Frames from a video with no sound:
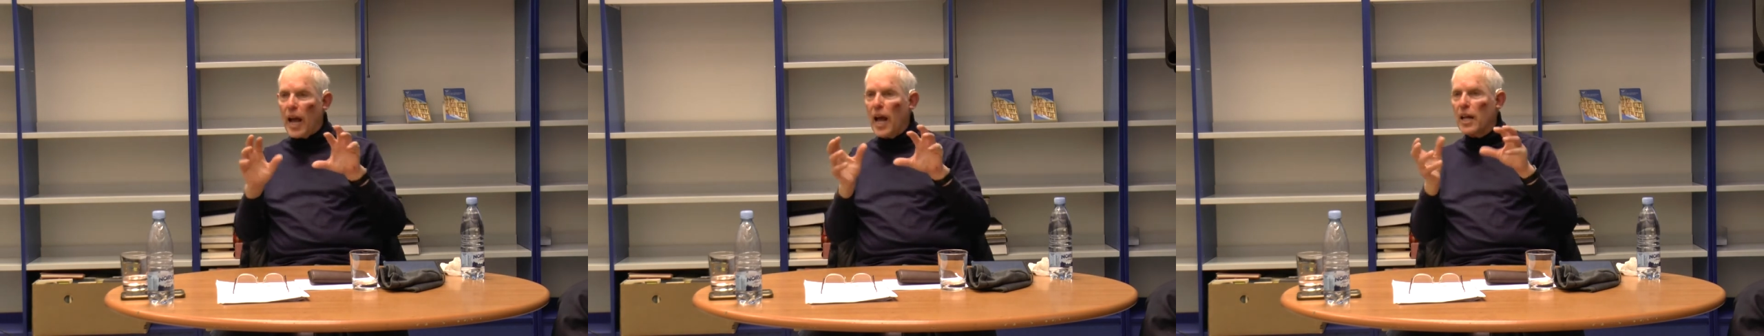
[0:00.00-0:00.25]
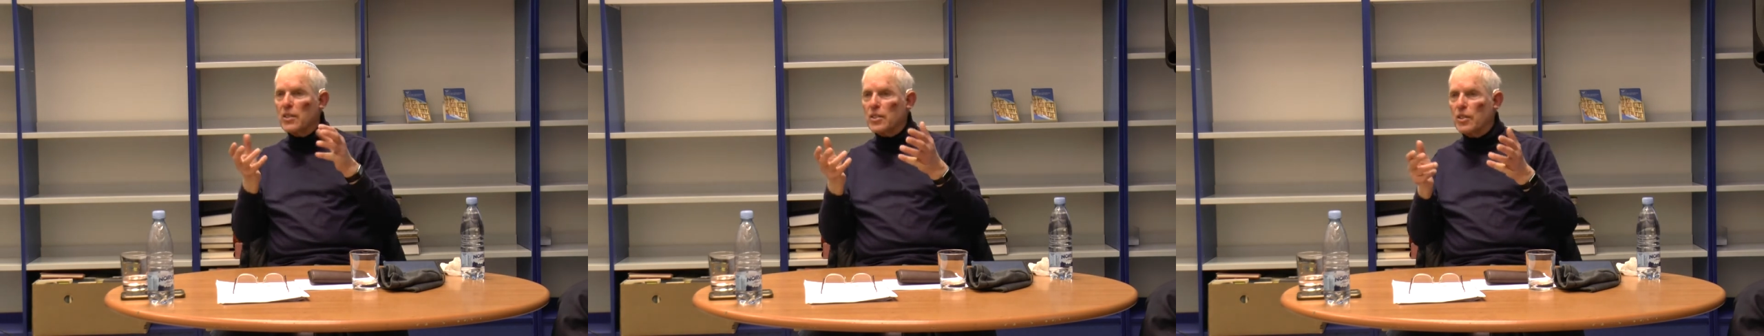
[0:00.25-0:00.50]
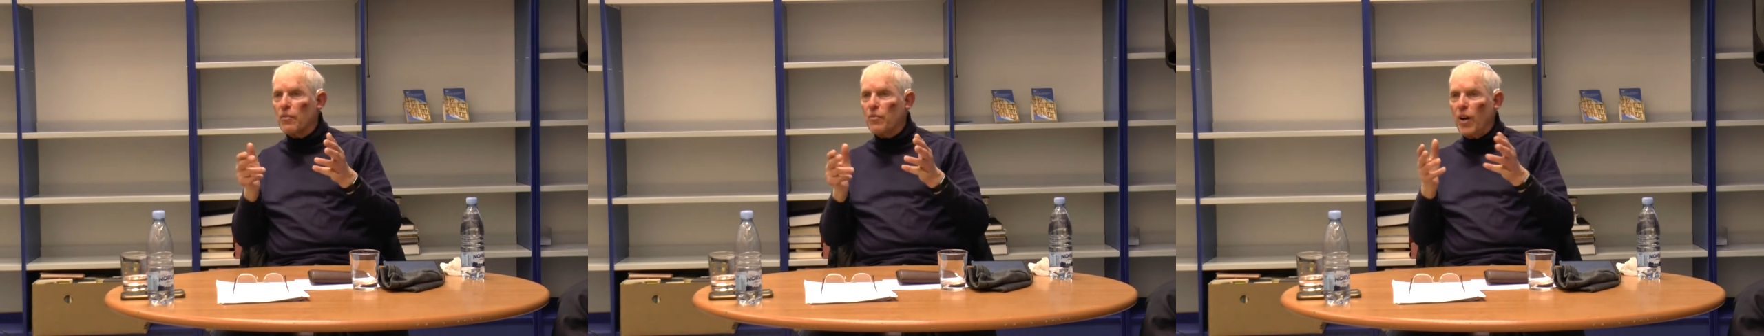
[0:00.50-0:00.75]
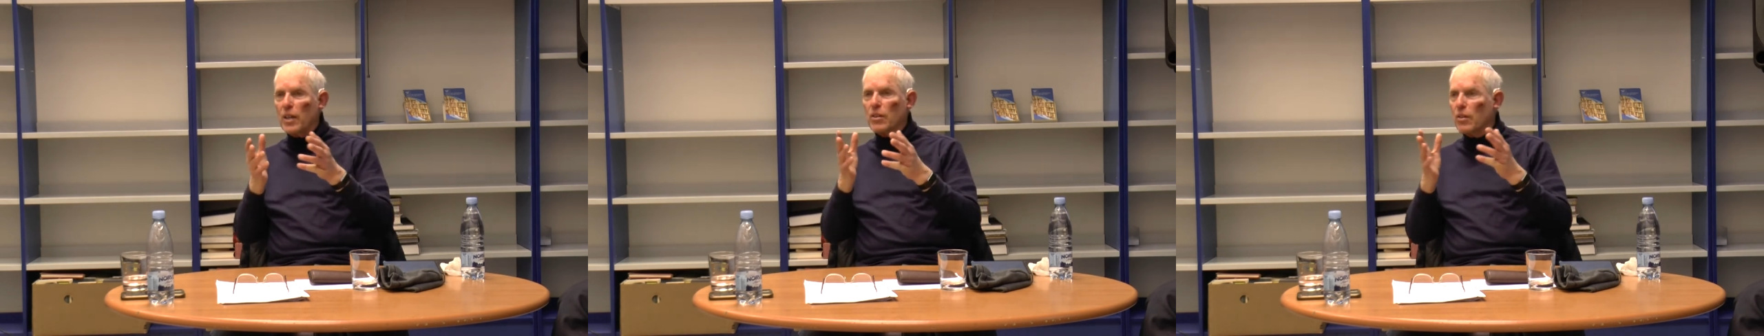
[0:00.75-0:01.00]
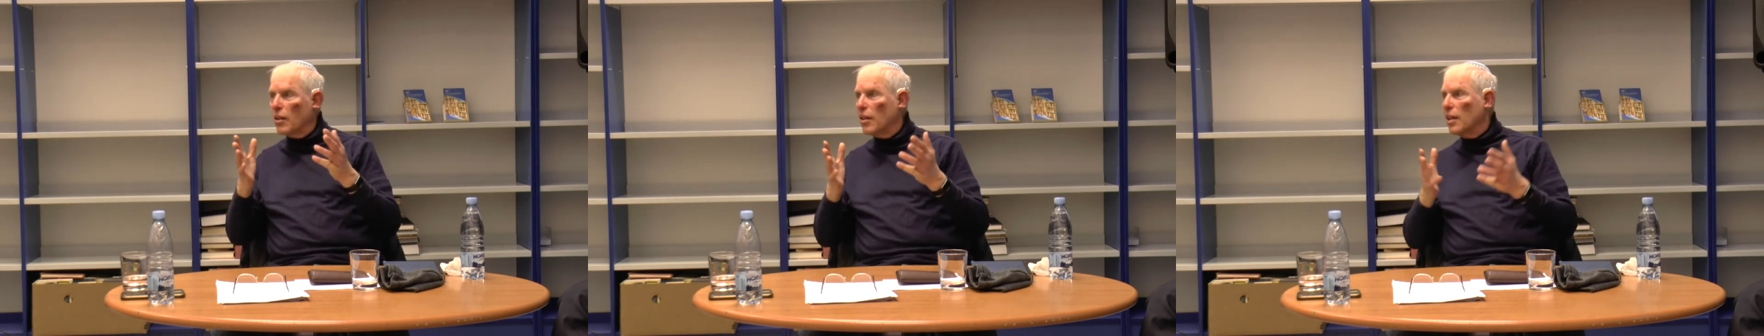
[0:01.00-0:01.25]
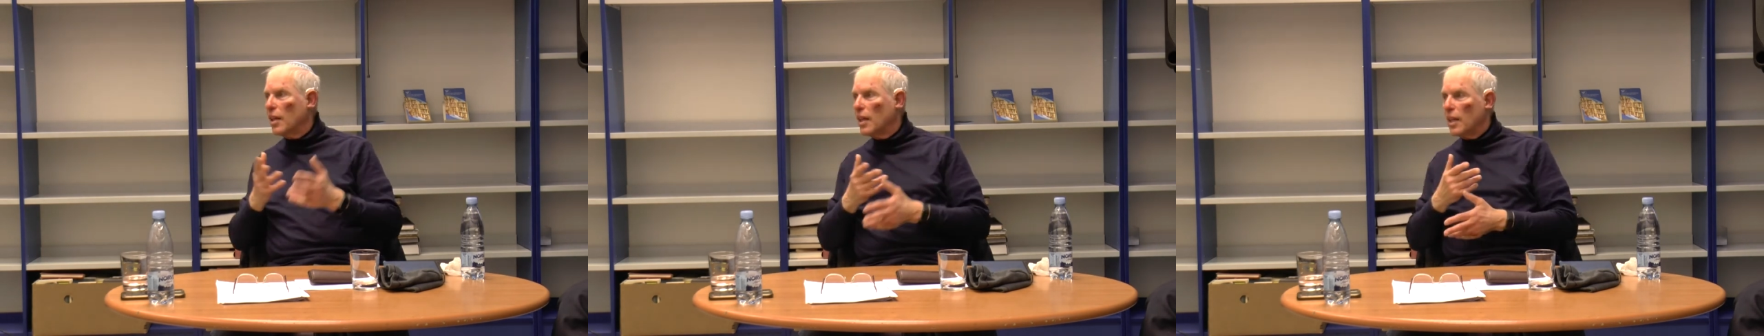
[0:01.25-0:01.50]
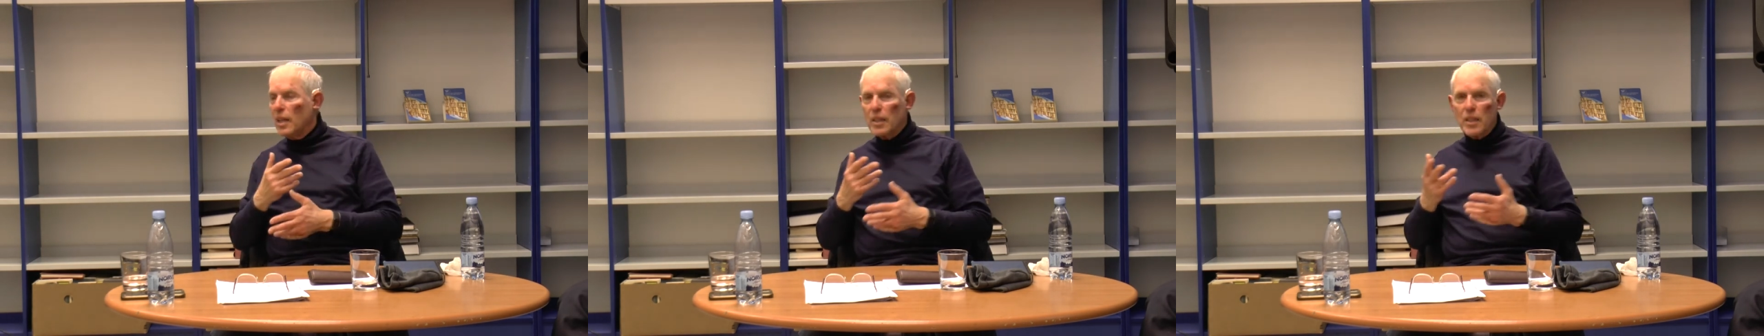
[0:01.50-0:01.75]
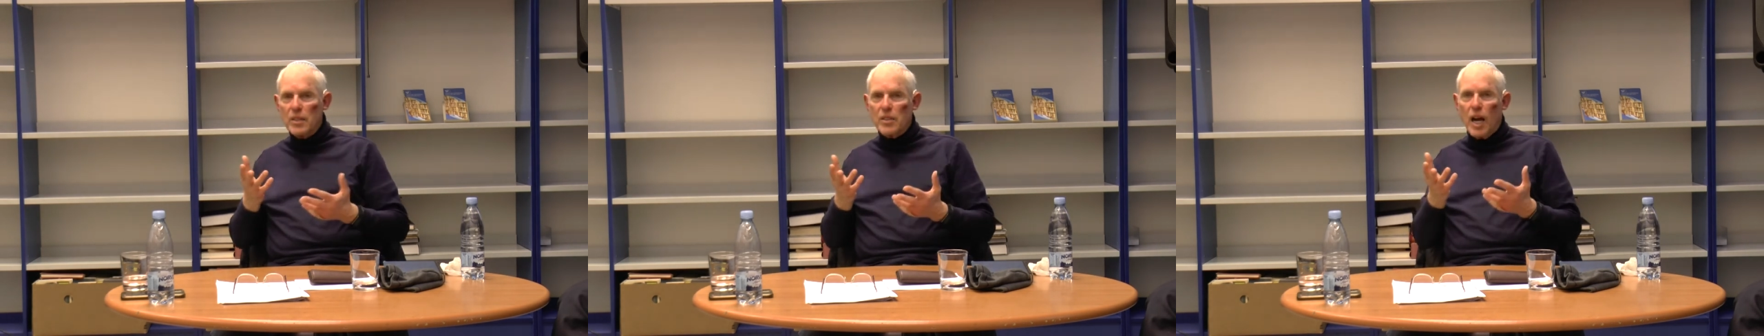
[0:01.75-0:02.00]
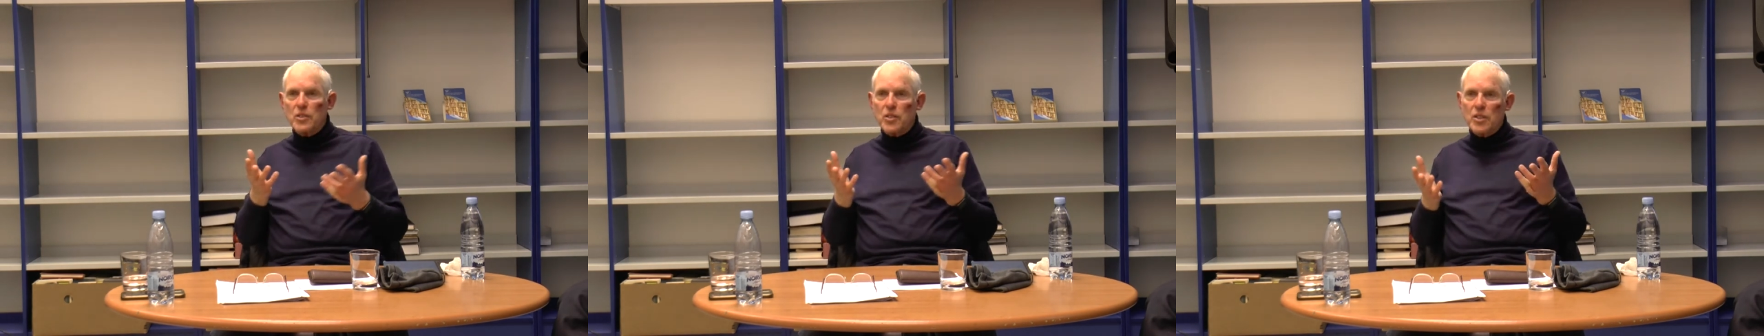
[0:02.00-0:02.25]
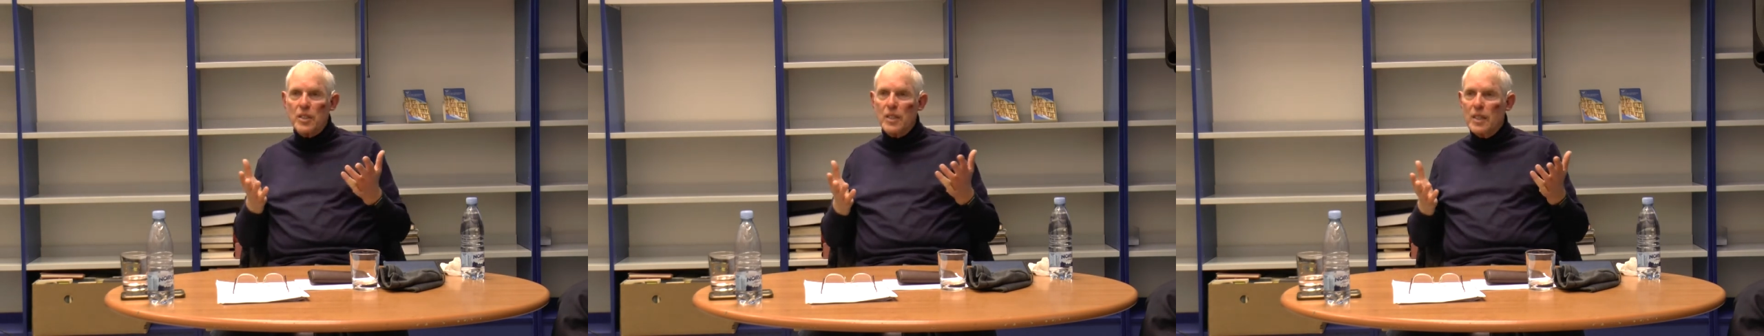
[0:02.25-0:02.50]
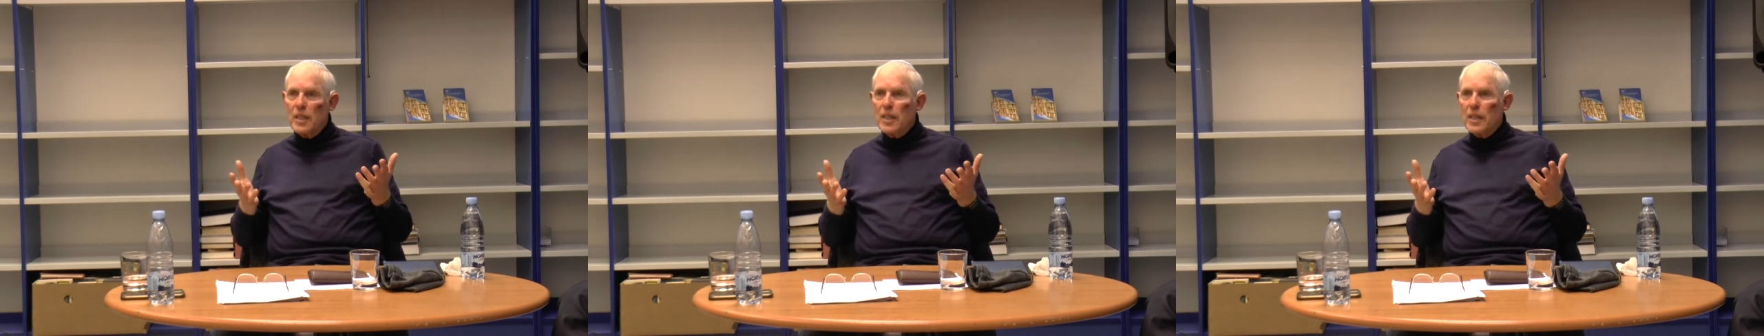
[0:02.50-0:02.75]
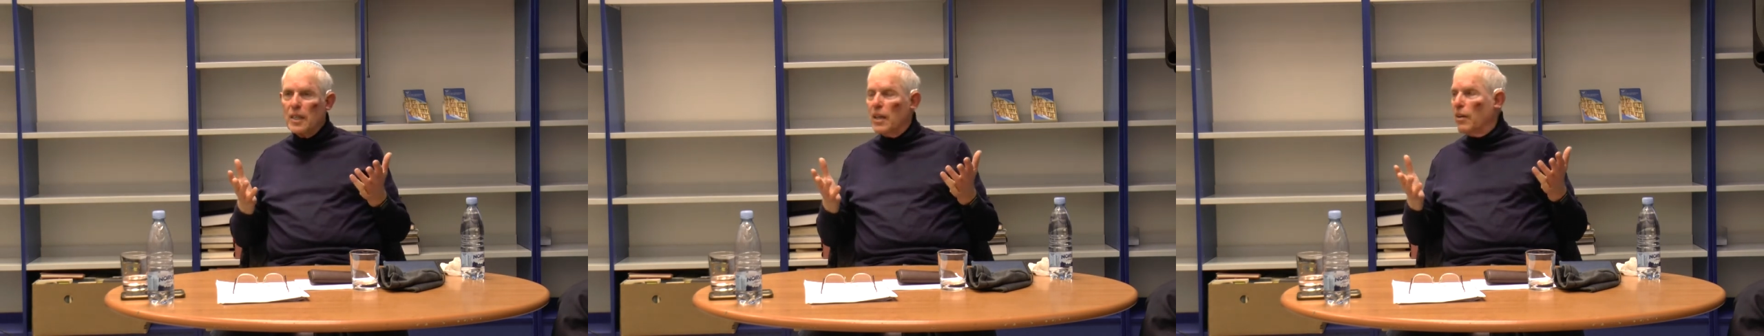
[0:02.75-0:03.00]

My hands to fondle, the touch.